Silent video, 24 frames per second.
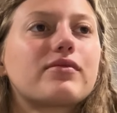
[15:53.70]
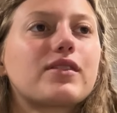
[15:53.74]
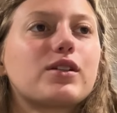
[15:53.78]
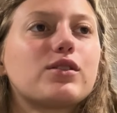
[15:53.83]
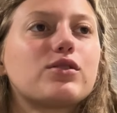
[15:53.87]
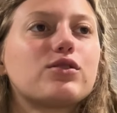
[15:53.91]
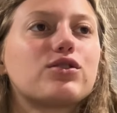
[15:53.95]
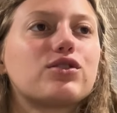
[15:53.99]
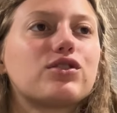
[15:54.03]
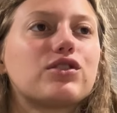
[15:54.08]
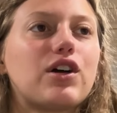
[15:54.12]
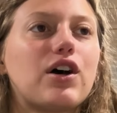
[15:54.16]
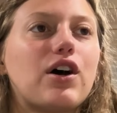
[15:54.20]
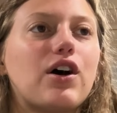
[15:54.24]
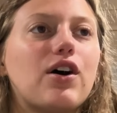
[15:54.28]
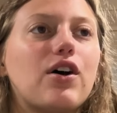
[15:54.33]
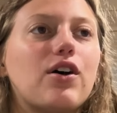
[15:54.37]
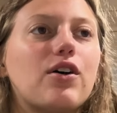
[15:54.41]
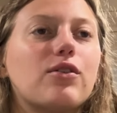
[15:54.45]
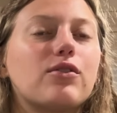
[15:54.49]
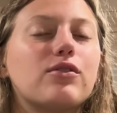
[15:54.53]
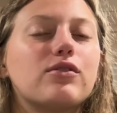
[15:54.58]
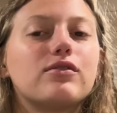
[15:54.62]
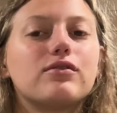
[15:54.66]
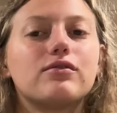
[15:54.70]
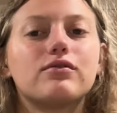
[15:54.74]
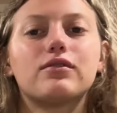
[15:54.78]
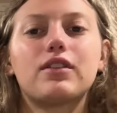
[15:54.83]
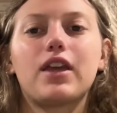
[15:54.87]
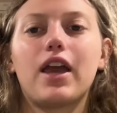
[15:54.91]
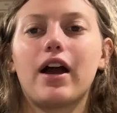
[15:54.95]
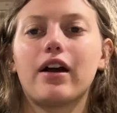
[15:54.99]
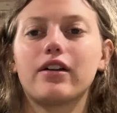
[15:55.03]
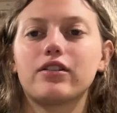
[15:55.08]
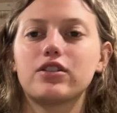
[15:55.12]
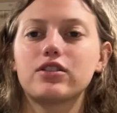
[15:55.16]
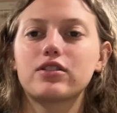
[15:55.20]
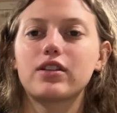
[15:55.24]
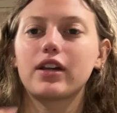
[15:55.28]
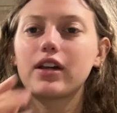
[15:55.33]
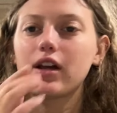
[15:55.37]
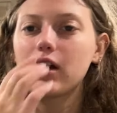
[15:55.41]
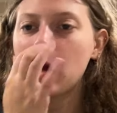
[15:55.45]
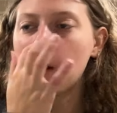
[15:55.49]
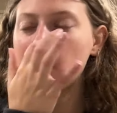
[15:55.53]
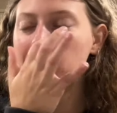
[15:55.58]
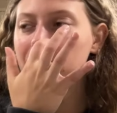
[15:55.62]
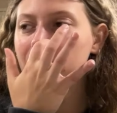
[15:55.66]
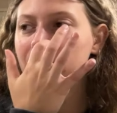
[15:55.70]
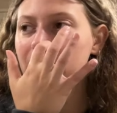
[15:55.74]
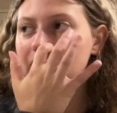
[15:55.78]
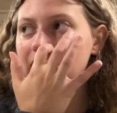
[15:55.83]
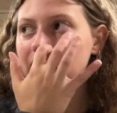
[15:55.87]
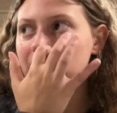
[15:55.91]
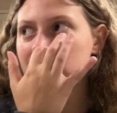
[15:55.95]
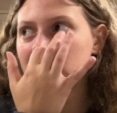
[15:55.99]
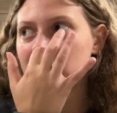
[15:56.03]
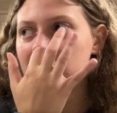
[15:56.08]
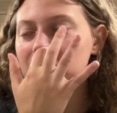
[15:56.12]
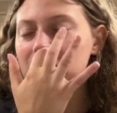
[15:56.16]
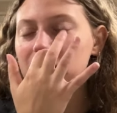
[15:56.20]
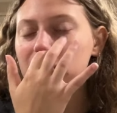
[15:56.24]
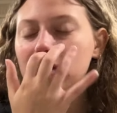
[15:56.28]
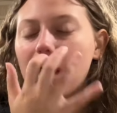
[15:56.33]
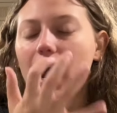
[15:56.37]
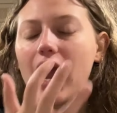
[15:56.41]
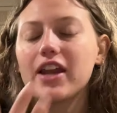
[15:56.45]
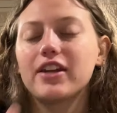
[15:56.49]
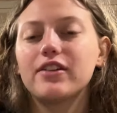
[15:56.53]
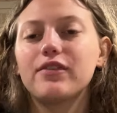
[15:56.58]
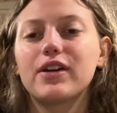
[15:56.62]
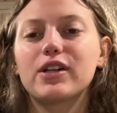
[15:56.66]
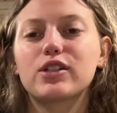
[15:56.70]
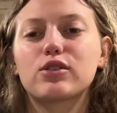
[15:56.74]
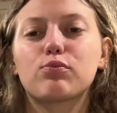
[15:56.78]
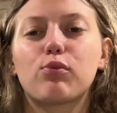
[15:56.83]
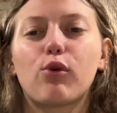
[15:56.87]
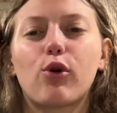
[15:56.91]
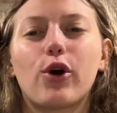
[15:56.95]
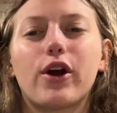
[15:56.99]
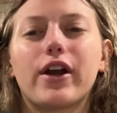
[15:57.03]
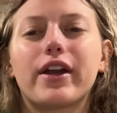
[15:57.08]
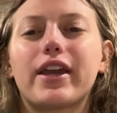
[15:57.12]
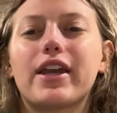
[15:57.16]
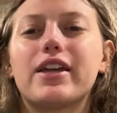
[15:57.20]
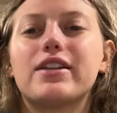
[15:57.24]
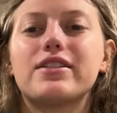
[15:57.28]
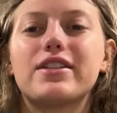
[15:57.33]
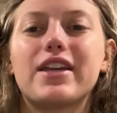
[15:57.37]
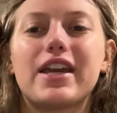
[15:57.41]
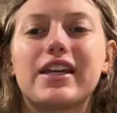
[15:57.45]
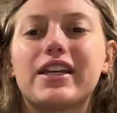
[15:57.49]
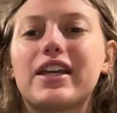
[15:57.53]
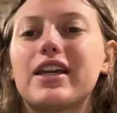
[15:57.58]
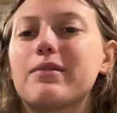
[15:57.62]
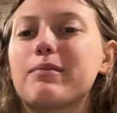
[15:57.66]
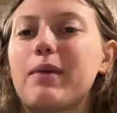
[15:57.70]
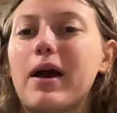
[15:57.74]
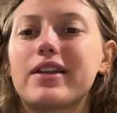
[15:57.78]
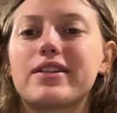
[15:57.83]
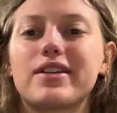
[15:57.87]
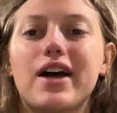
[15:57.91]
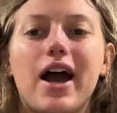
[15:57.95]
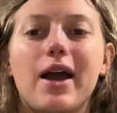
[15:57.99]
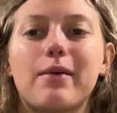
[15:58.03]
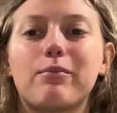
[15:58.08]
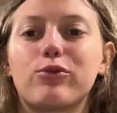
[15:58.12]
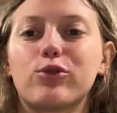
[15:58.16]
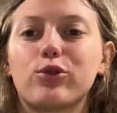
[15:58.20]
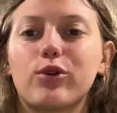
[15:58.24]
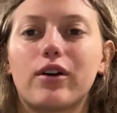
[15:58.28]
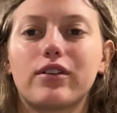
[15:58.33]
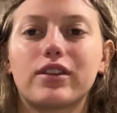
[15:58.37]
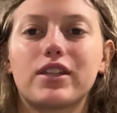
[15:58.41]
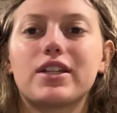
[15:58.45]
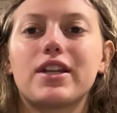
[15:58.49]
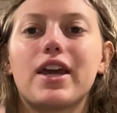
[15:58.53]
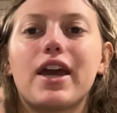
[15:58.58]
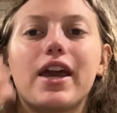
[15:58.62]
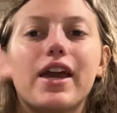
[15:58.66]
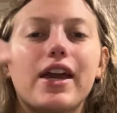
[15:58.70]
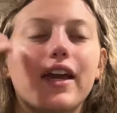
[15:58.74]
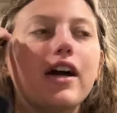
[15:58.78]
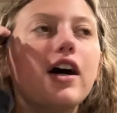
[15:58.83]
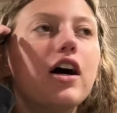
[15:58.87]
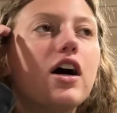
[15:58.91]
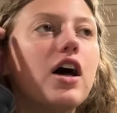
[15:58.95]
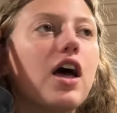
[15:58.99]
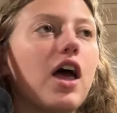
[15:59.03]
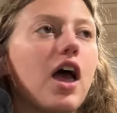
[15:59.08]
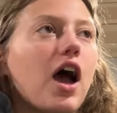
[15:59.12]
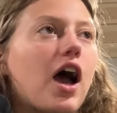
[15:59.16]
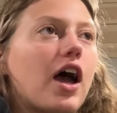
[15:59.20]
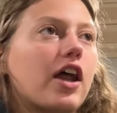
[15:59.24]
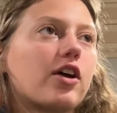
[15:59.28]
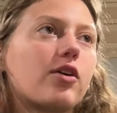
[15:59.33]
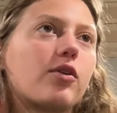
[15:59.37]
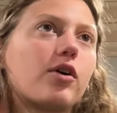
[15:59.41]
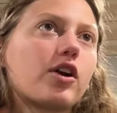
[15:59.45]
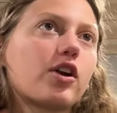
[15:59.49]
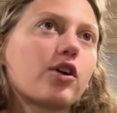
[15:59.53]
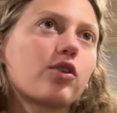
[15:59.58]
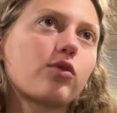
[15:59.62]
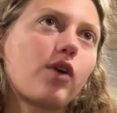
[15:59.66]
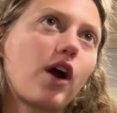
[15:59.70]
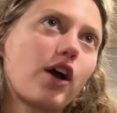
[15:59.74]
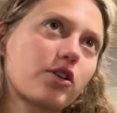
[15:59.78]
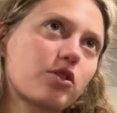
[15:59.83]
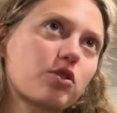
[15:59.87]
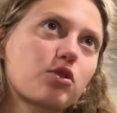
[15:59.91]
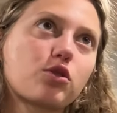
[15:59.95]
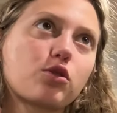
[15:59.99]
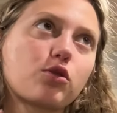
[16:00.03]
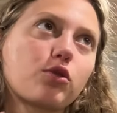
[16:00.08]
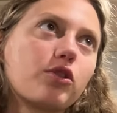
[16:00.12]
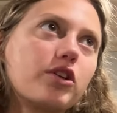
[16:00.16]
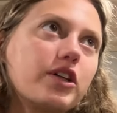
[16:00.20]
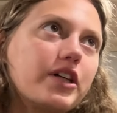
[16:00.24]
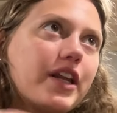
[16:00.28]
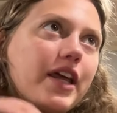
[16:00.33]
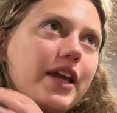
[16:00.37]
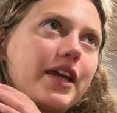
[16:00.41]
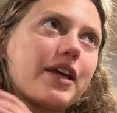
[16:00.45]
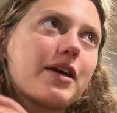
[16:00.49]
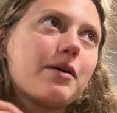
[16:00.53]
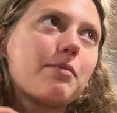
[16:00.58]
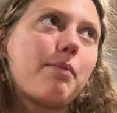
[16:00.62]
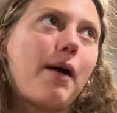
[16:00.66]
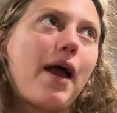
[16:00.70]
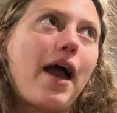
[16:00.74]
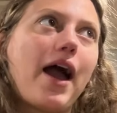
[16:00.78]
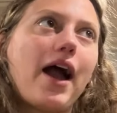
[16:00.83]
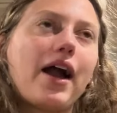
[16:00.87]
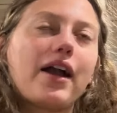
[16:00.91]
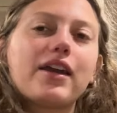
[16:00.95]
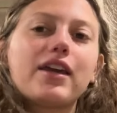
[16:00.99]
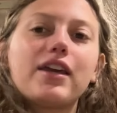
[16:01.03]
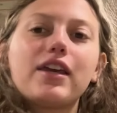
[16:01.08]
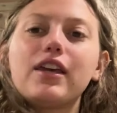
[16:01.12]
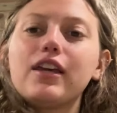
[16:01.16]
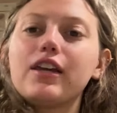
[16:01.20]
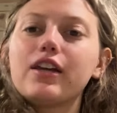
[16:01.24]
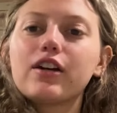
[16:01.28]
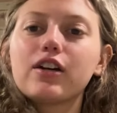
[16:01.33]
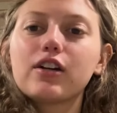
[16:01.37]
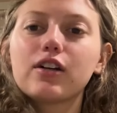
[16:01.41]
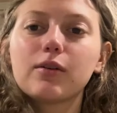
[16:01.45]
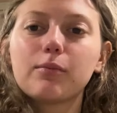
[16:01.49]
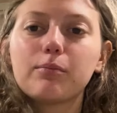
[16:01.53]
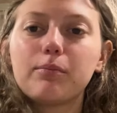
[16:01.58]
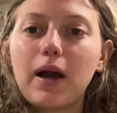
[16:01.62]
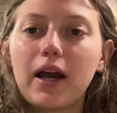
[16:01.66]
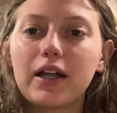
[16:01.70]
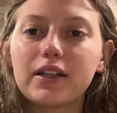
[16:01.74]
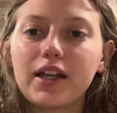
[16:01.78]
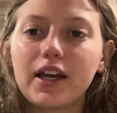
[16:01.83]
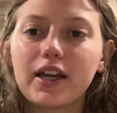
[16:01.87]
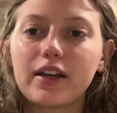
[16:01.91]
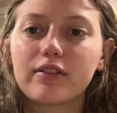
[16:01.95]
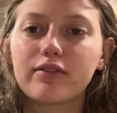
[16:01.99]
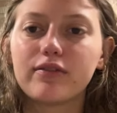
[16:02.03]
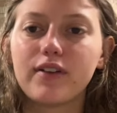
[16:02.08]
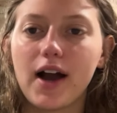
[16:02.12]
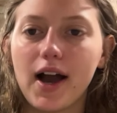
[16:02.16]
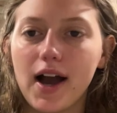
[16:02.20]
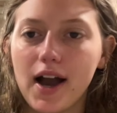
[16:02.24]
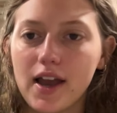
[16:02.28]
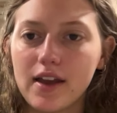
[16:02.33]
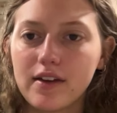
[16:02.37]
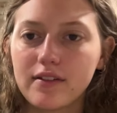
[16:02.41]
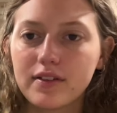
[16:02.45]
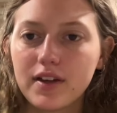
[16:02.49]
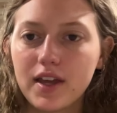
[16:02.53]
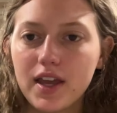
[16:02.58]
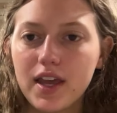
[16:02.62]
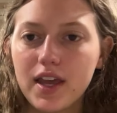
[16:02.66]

So yeah, just like a couple things, and just kind of exploring and taking my time throughout the day. I don't want to rush through it and get back here by like 5,